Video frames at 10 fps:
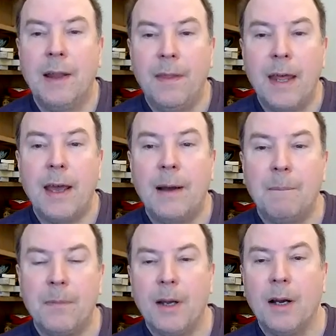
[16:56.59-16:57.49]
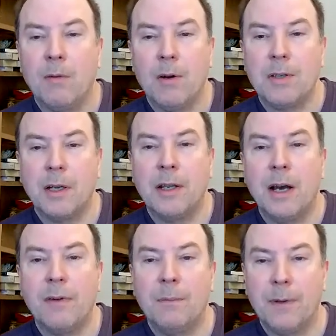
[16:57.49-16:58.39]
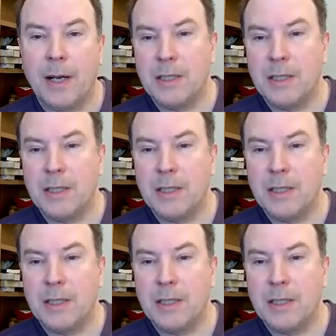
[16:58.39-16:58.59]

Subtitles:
And there I wrote another